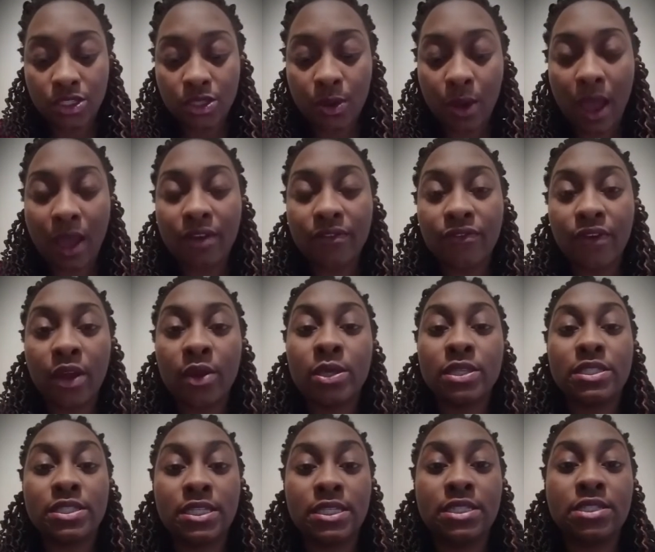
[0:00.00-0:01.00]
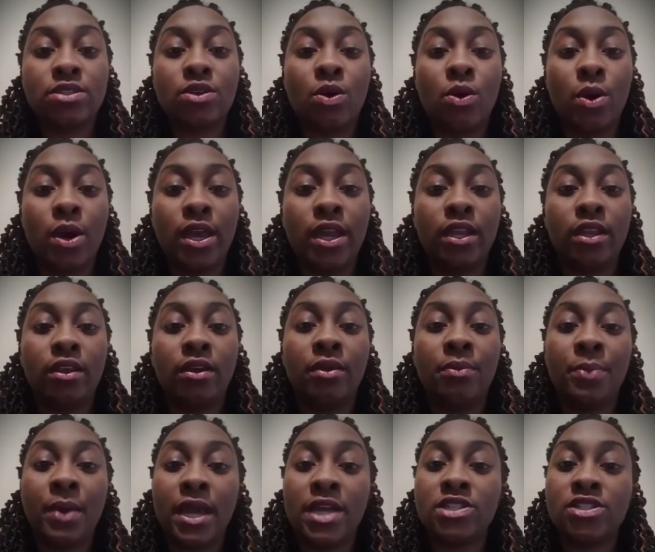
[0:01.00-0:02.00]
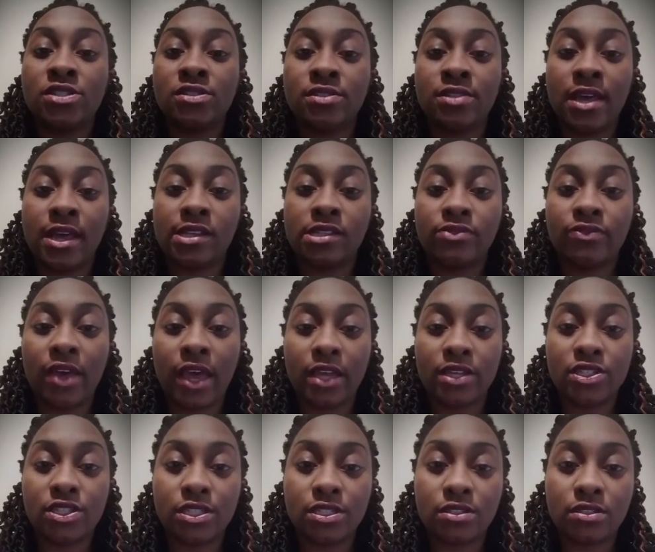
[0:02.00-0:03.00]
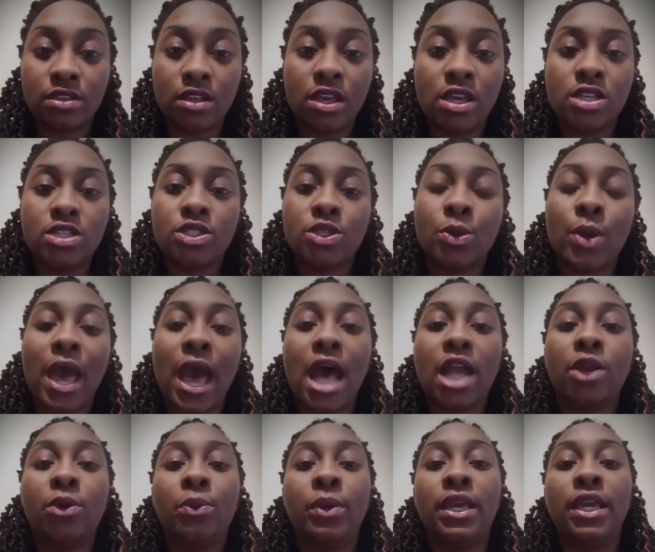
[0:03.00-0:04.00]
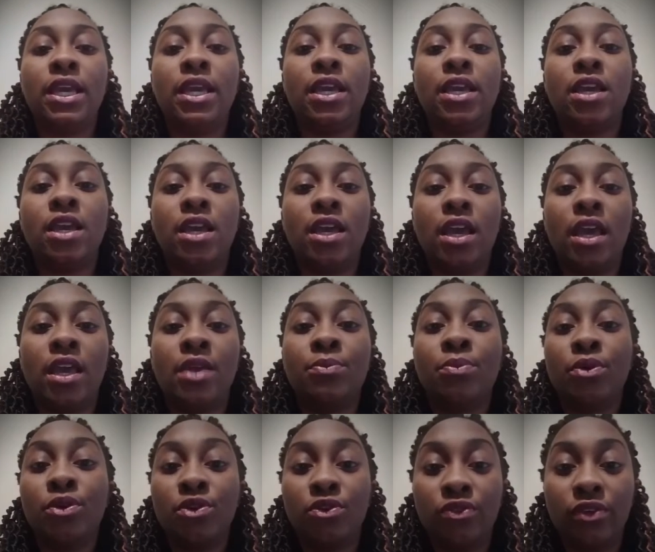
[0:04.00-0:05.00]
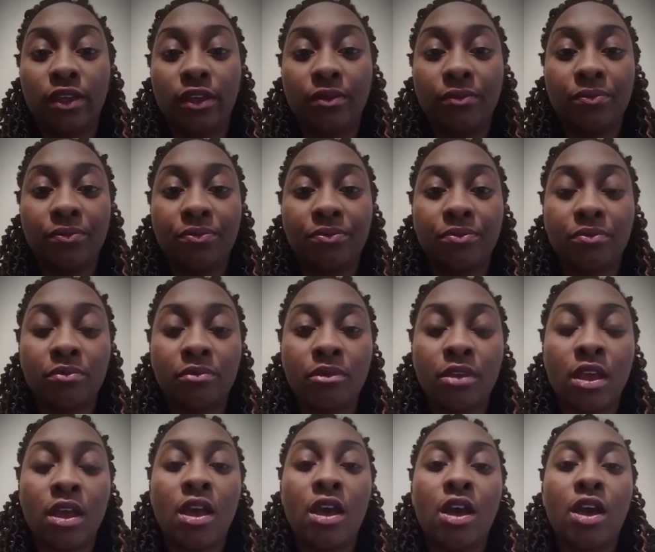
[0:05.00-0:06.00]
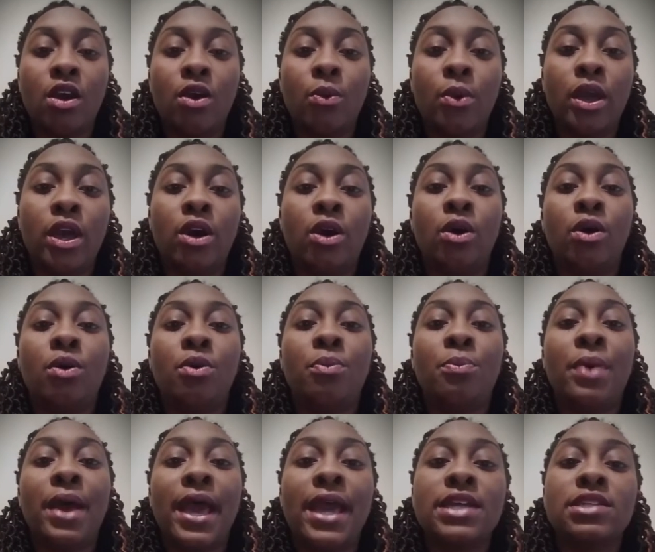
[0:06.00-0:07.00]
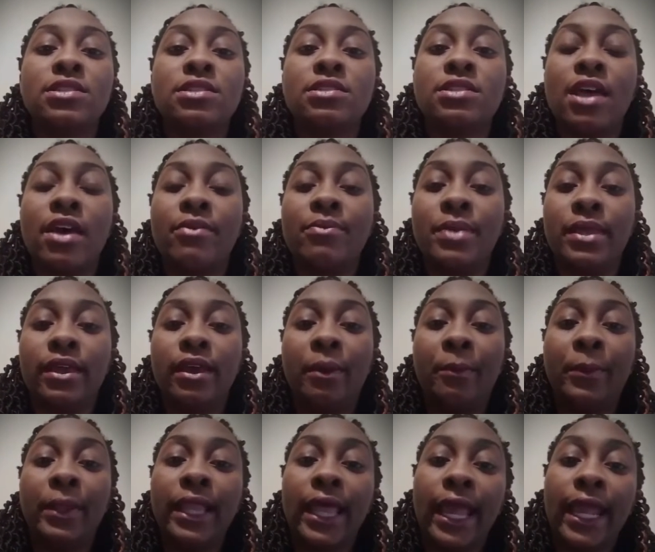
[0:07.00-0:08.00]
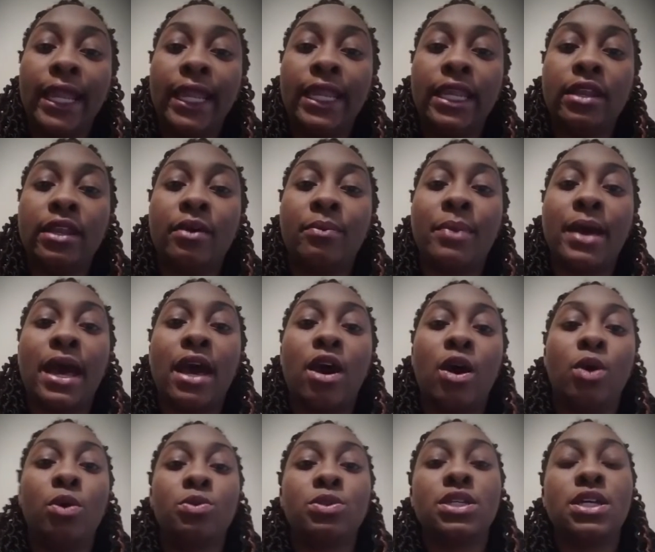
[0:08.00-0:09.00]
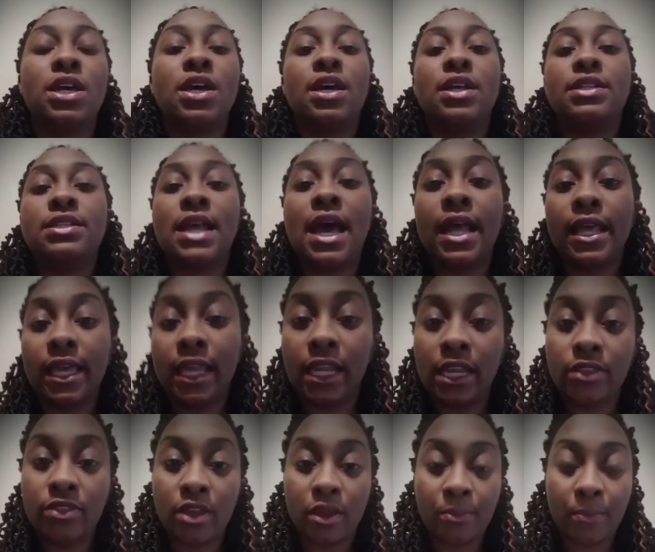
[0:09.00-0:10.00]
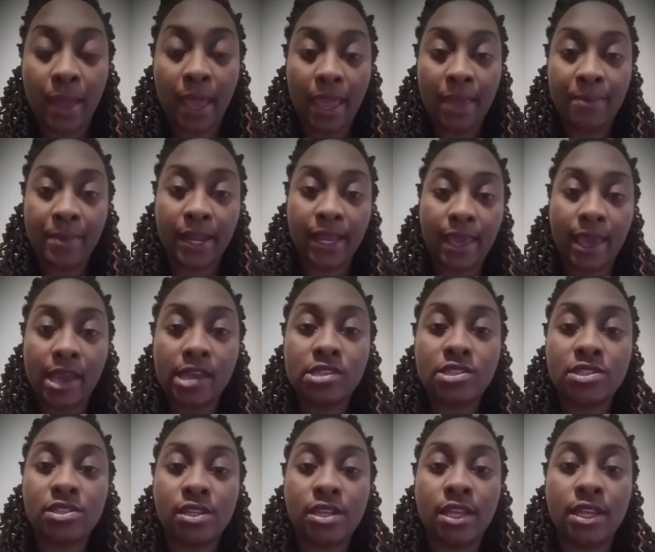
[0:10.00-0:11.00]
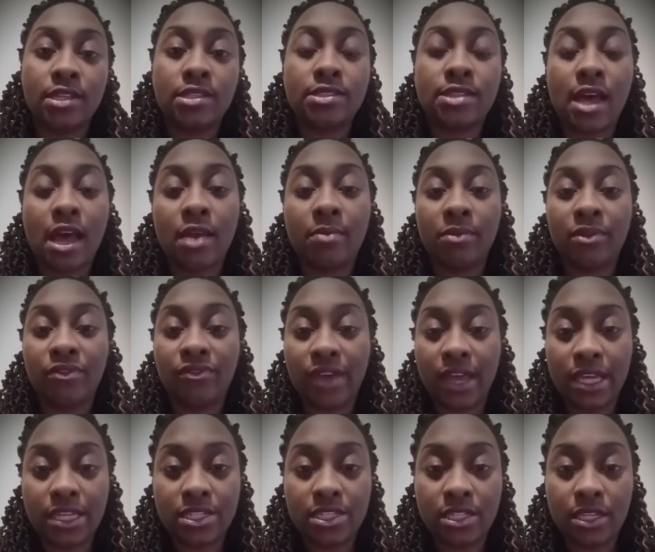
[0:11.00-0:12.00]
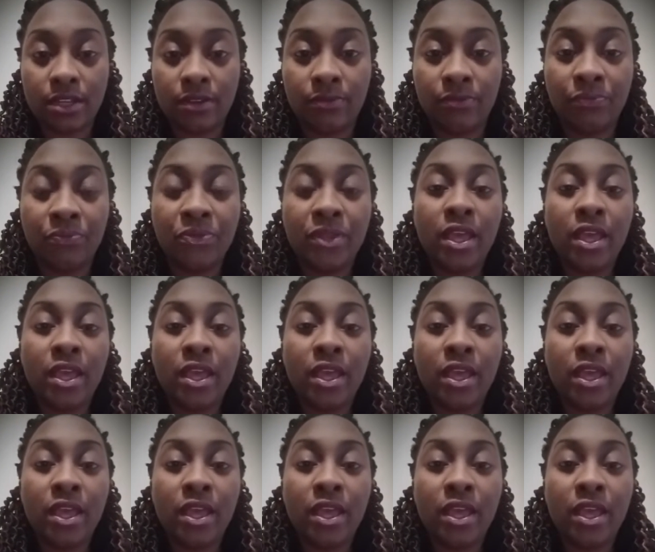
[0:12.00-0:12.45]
So our focus is on patient satisfaction. So how do we improve it? Well, patients have been complaining about not getting their pain medication in a timely fashion.